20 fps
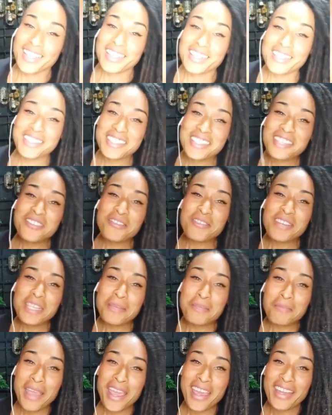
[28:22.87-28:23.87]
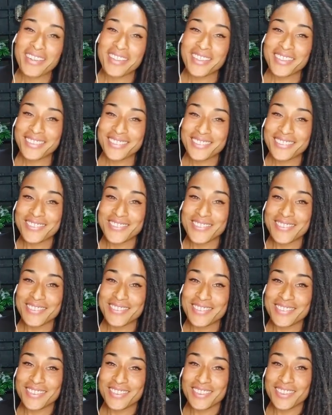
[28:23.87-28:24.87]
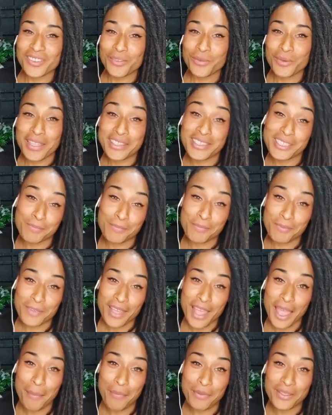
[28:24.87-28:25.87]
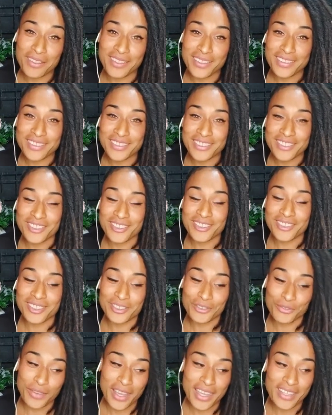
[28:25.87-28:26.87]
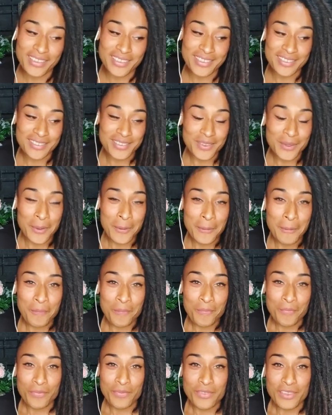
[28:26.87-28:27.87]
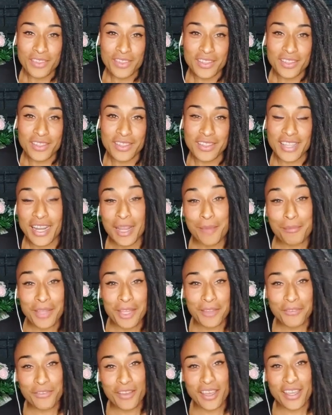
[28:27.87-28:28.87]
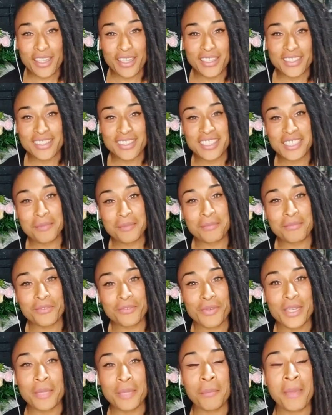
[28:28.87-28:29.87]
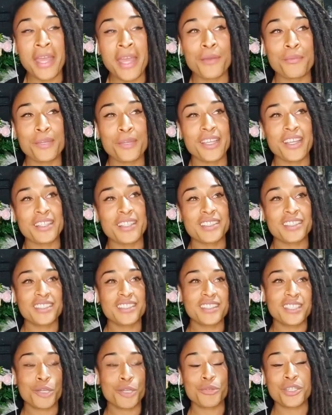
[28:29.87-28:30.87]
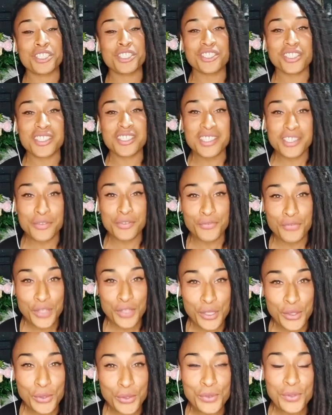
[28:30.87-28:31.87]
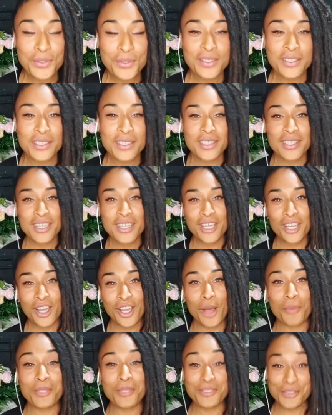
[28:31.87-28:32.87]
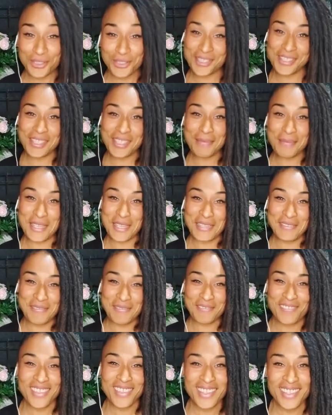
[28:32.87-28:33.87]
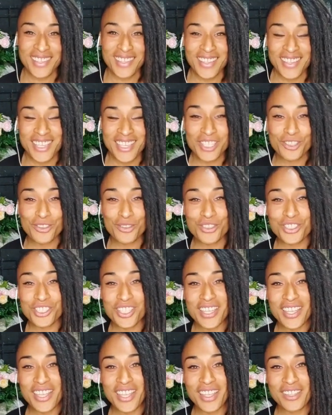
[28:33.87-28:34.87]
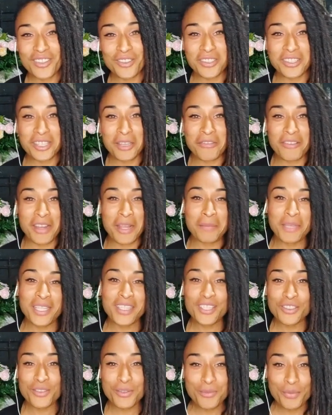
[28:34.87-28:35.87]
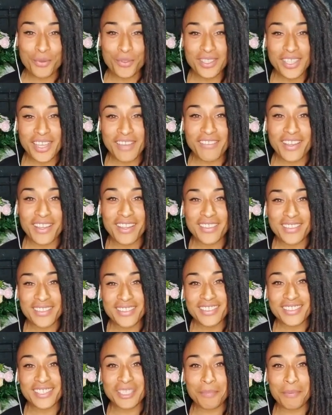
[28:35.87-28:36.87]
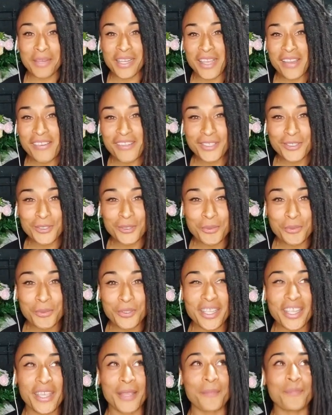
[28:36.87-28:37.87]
didn't really matter what's happening, you know, the fight that I'm not fighting didn't really matter because there were just a few coming to see me. Escuché que realmente no importaba si peleaba o no, porque